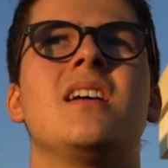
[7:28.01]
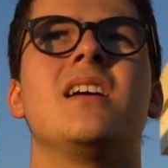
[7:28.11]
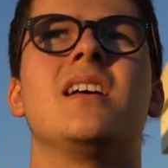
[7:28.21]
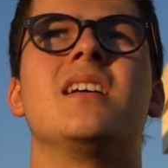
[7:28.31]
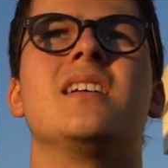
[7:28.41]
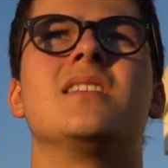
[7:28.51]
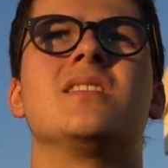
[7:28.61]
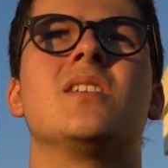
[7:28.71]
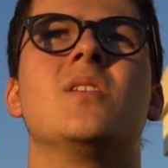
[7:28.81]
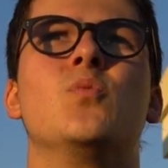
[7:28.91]

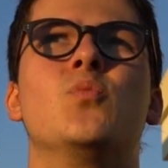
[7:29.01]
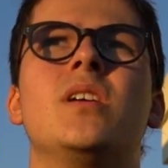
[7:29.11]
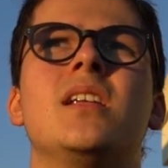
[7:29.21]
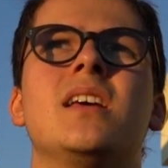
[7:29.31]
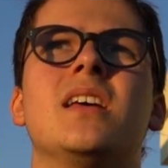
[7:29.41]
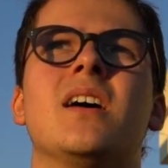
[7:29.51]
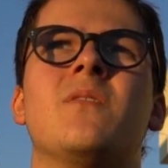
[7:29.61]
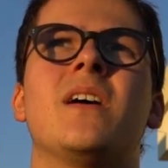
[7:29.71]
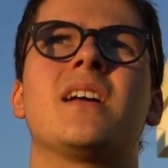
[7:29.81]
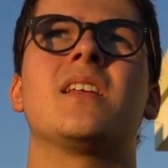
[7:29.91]
is really
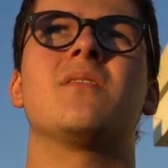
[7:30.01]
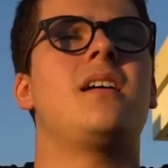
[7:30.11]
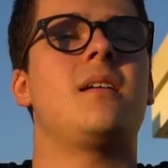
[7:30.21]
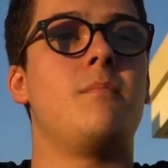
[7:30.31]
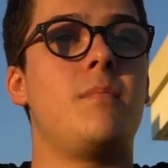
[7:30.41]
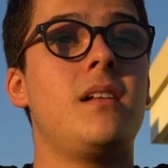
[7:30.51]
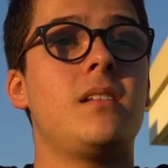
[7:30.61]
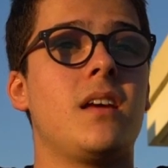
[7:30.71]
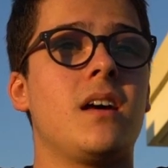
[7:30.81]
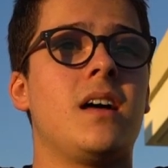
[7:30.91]
effective in
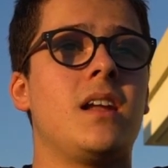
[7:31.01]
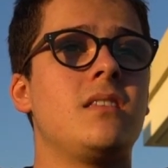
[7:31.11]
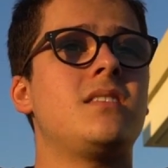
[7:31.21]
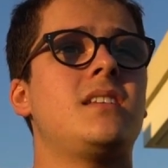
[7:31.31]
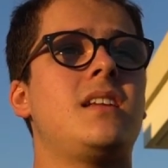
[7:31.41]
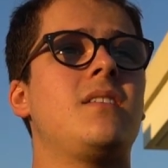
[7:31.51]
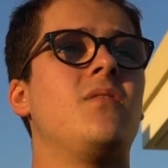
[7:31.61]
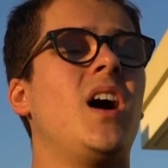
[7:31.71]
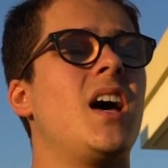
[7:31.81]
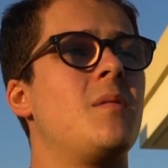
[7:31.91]
building an unsettling
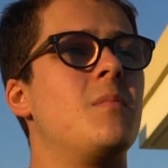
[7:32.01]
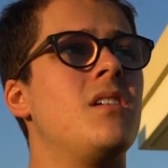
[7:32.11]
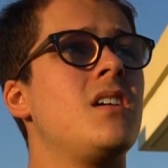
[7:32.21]
vibe.